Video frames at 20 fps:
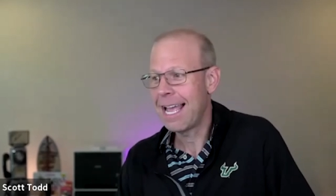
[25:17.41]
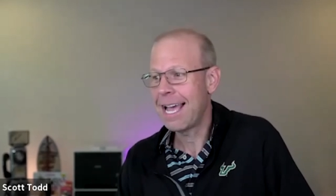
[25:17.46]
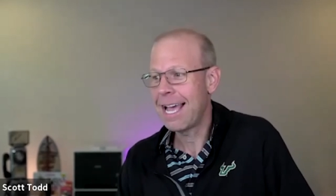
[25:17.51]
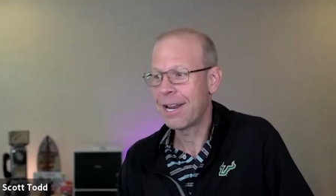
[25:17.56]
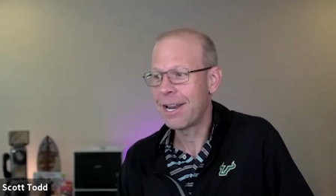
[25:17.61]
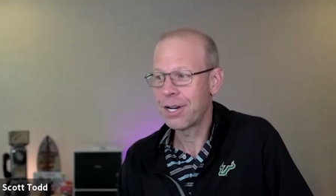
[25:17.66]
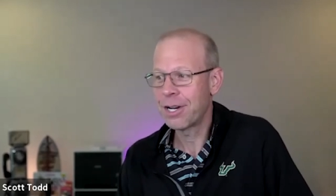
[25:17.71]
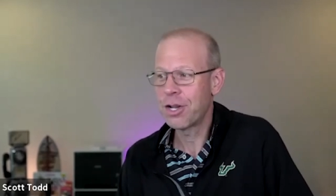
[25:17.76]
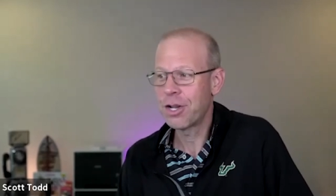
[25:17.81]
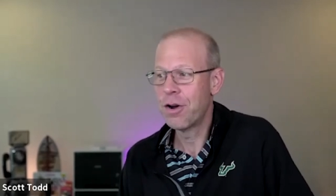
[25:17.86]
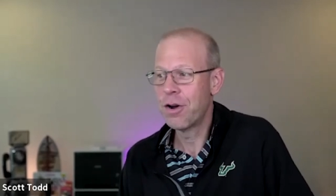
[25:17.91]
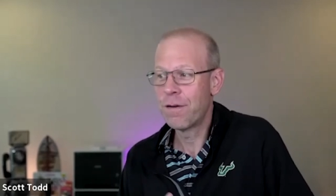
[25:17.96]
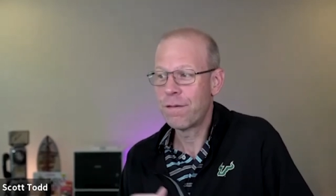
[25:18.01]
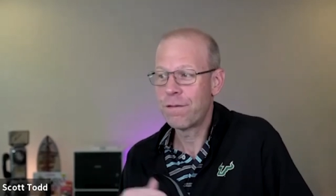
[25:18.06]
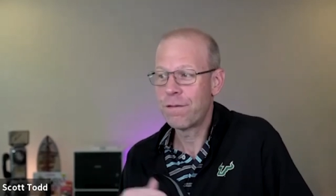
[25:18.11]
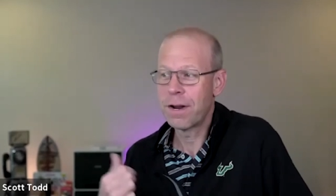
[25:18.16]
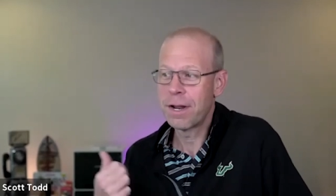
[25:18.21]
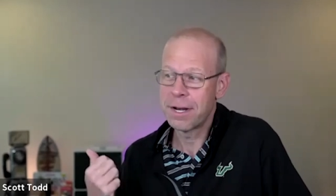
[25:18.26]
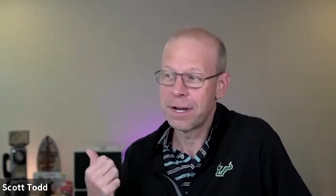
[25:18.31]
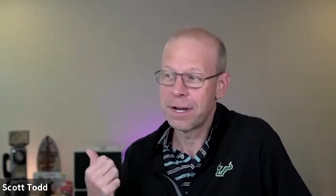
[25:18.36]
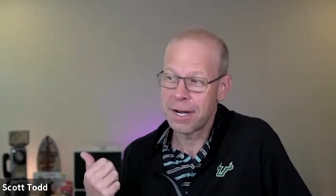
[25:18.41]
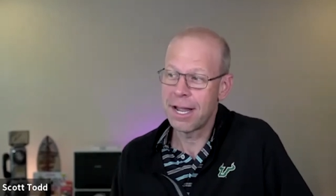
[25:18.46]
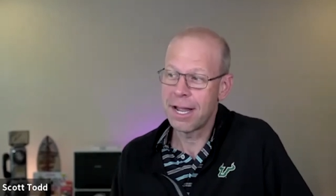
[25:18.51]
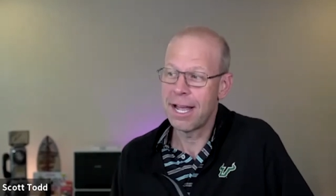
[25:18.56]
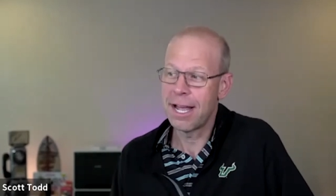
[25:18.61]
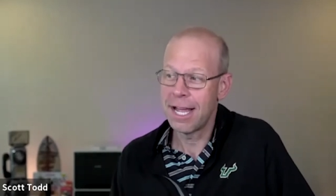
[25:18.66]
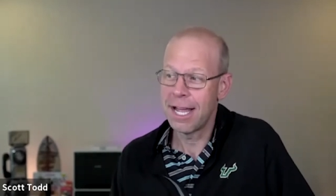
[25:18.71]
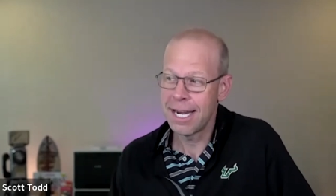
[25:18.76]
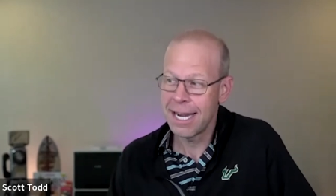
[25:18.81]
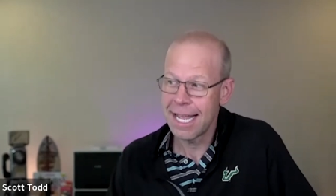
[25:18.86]
How to Go from
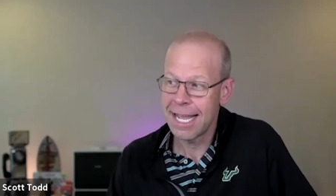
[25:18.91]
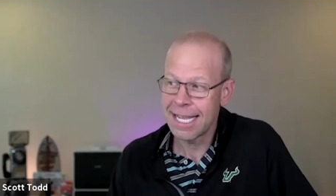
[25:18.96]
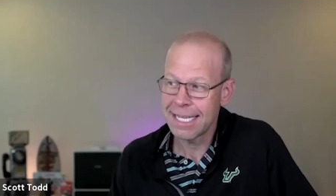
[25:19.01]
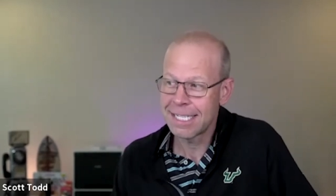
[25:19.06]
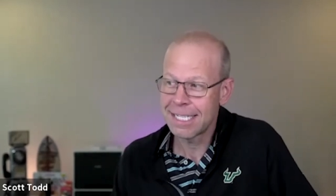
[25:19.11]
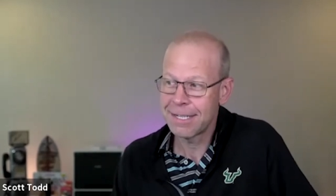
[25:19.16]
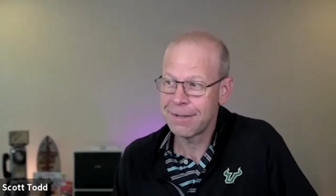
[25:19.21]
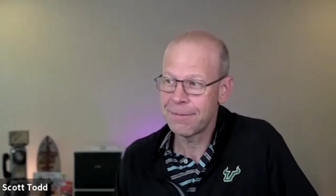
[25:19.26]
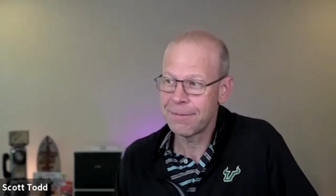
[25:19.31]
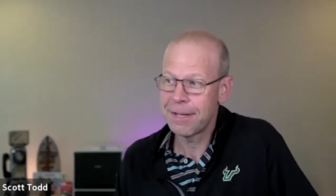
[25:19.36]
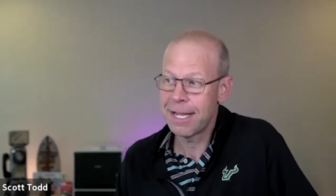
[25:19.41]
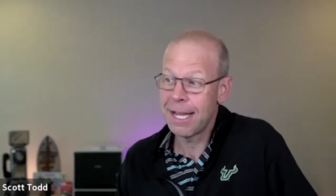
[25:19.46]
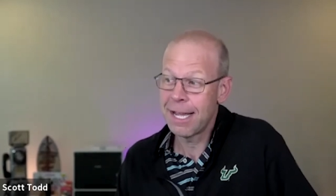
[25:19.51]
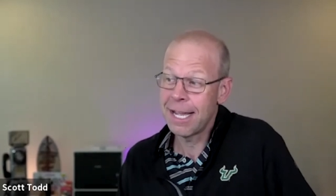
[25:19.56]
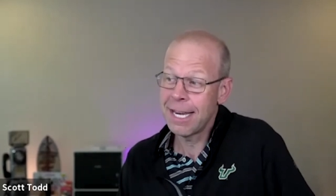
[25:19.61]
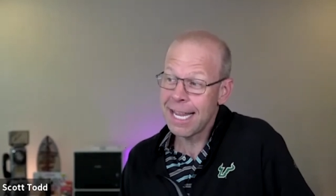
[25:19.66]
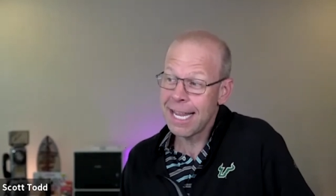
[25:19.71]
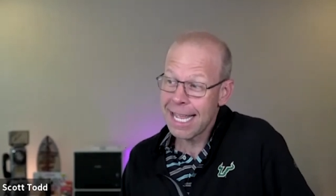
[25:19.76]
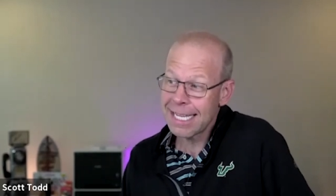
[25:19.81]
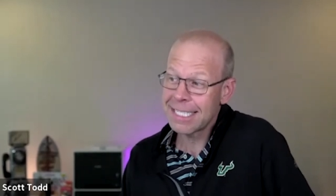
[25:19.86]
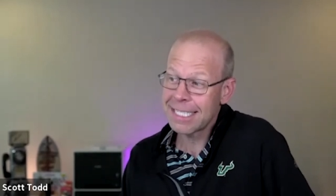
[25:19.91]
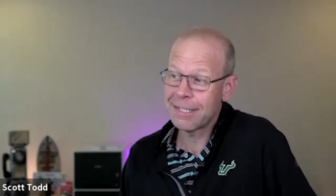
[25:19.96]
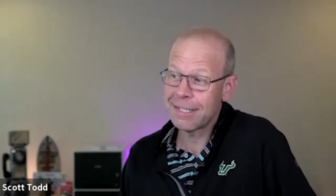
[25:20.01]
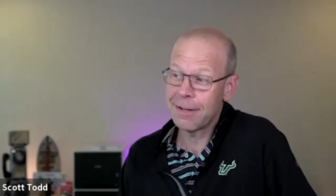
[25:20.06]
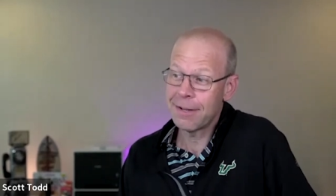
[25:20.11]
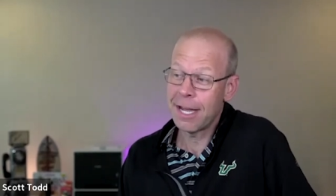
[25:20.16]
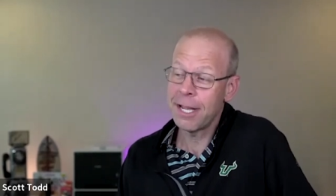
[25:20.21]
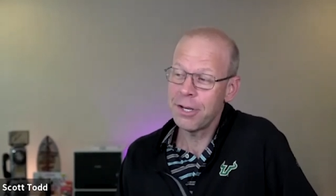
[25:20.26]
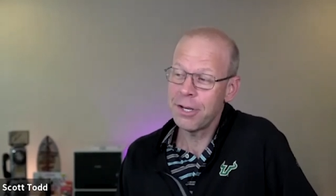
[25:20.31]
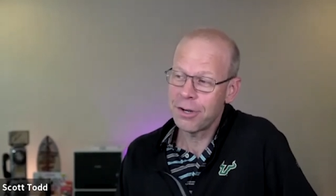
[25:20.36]
unesti-
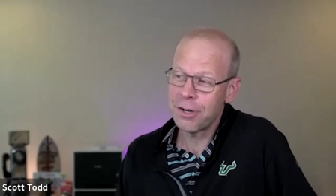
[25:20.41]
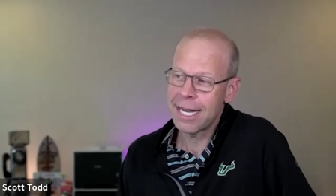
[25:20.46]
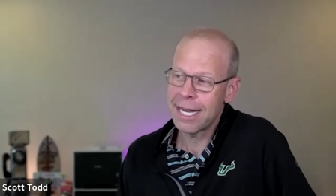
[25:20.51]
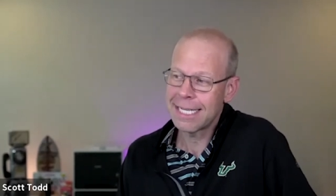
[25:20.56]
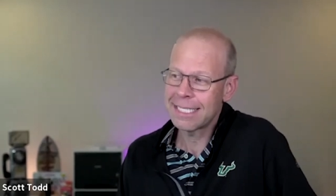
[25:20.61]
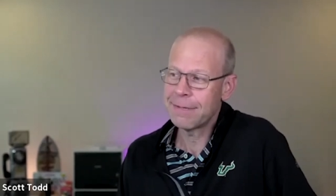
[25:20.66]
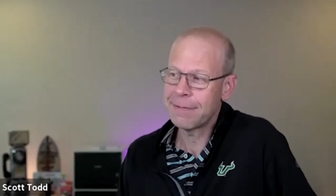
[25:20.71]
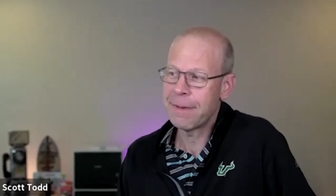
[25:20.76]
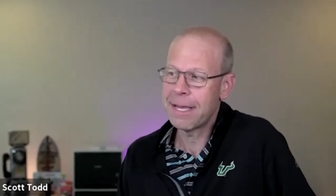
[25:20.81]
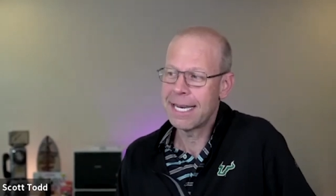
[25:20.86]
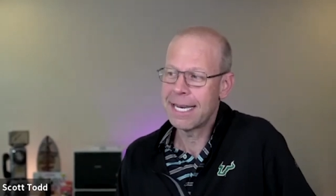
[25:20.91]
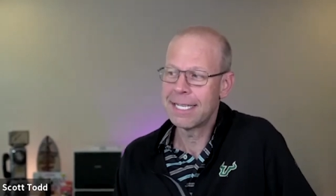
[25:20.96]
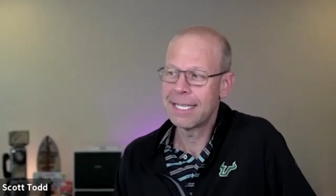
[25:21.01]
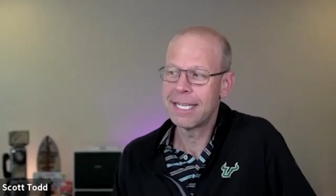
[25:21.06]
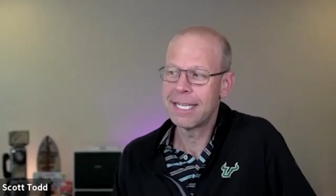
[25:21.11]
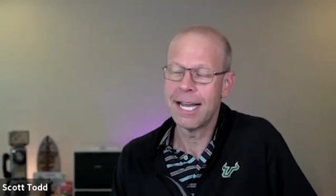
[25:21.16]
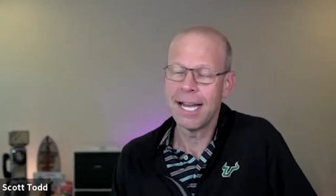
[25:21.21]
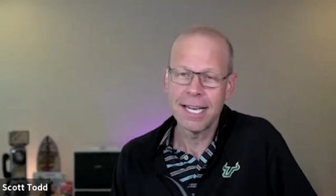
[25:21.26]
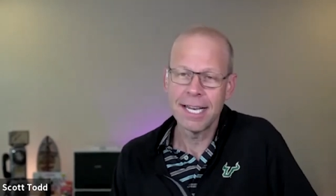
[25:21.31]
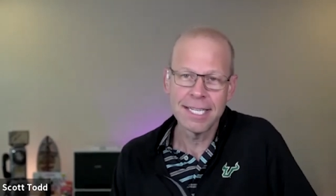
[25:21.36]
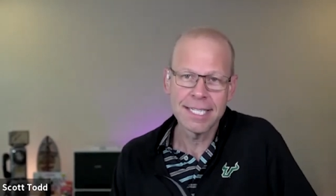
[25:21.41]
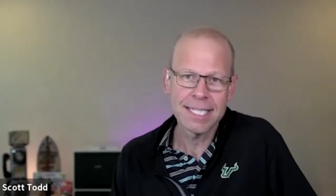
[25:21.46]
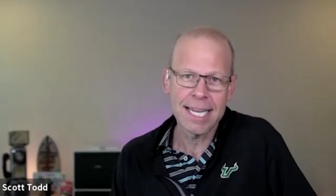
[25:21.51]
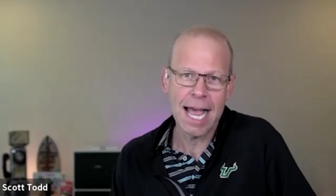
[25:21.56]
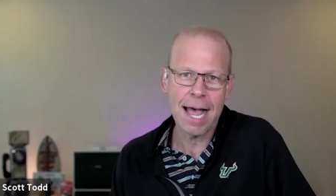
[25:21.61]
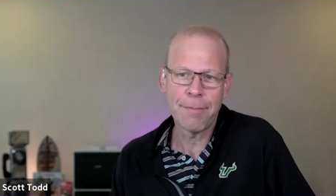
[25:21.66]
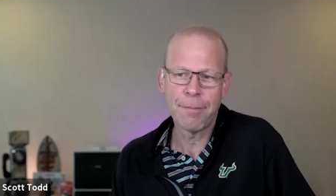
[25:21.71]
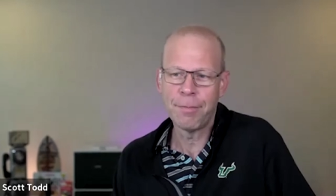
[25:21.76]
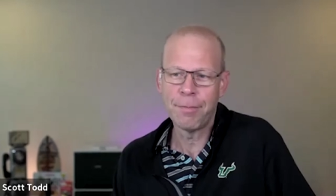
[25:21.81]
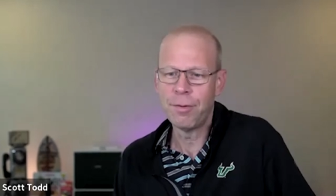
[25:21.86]
unesti- Underestimated to
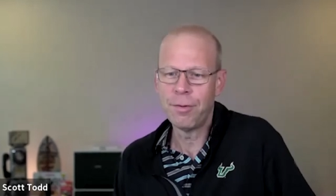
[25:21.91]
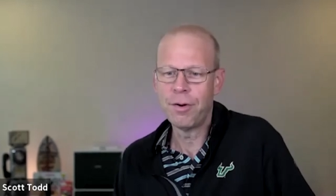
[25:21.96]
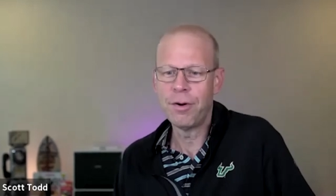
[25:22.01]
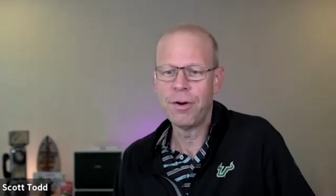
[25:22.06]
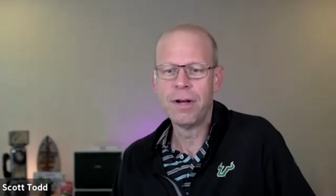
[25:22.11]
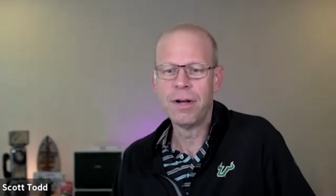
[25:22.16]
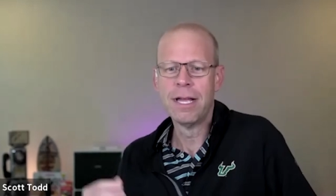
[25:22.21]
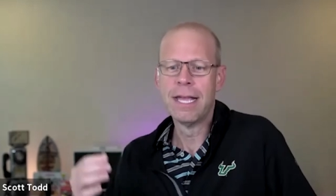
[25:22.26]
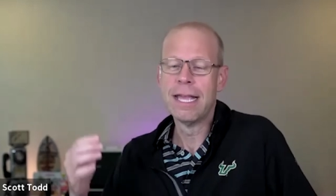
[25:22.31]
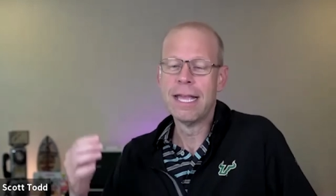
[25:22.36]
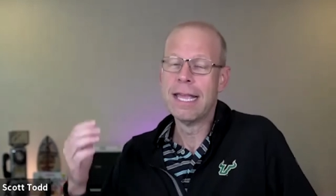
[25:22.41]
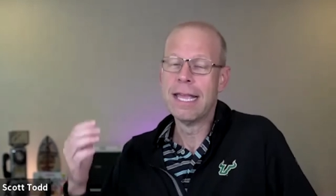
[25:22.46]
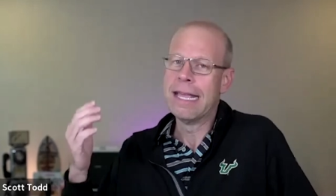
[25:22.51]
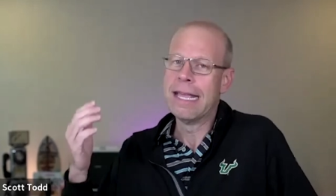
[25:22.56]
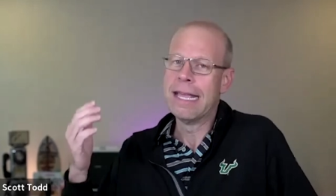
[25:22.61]
Unstoppable.